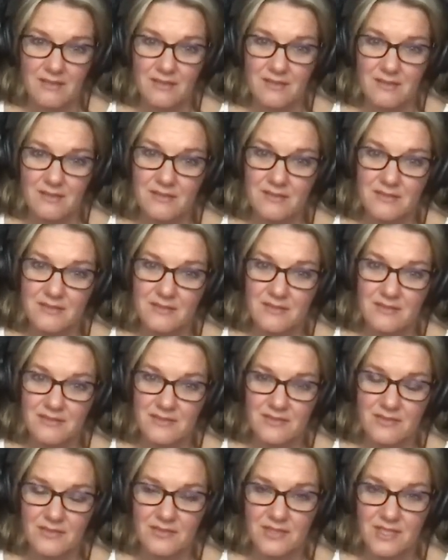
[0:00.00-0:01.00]

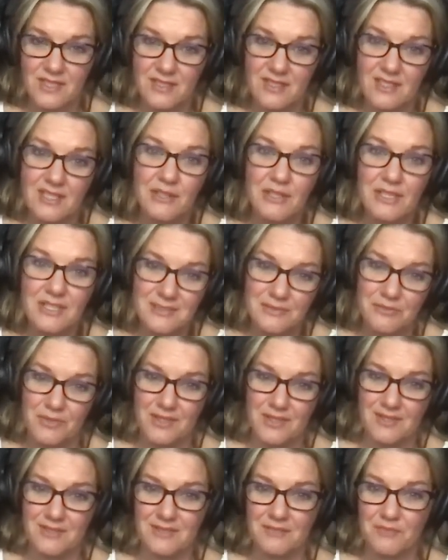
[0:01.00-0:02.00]
I was like, he is
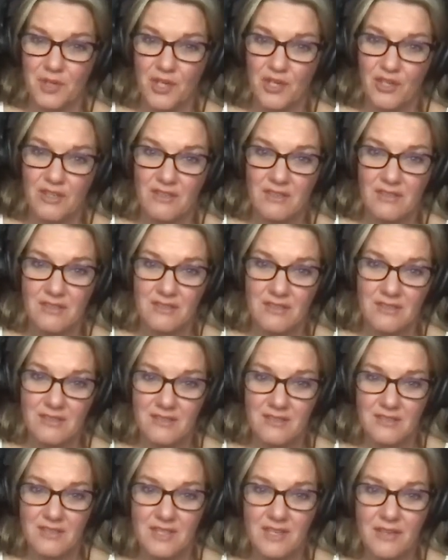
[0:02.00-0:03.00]
really smart.
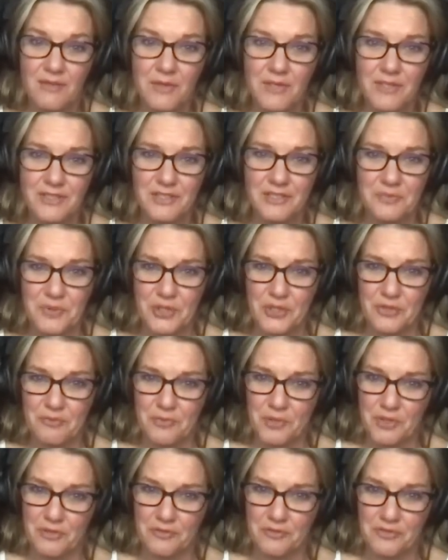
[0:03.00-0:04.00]
I want a smart,
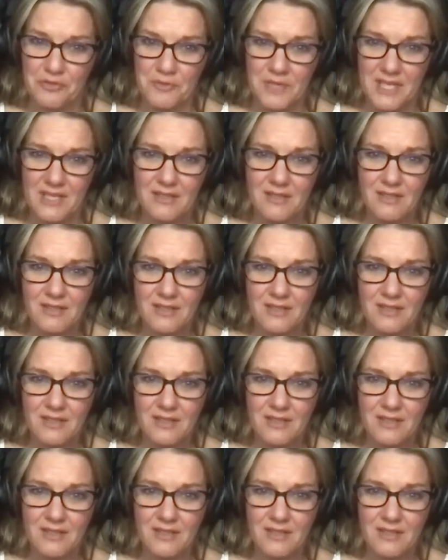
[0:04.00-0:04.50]
beautiful man.